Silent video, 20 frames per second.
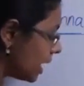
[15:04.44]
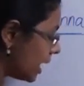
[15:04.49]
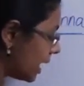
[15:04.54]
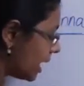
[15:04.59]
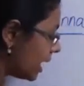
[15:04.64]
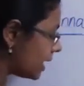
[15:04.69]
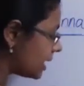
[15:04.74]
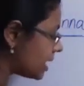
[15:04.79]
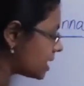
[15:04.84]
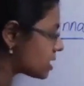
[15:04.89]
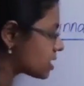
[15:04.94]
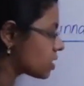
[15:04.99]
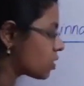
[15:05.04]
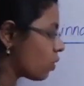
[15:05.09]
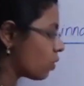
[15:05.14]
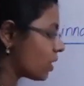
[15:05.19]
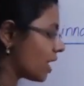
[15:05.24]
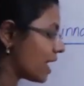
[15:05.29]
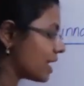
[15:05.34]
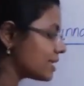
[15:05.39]
It is
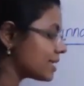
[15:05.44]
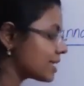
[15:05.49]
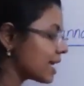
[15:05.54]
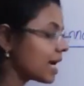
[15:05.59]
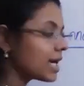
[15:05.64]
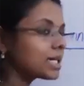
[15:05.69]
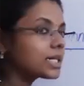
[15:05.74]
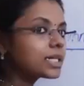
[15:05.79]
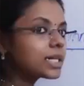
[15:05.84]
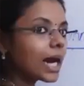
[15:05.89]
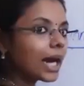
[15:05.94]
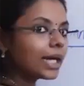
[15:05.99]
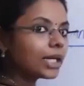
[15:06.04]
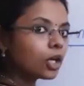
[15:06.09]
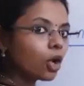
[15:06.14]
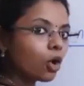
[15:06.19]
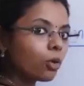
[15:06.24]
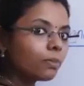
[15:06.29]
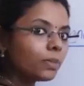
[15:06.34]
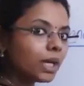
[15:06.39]
known as
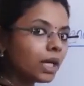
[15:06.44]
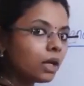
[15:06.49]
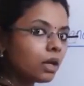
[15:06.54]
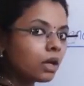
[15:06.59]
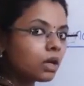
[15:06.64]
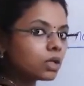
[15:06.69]
trinomial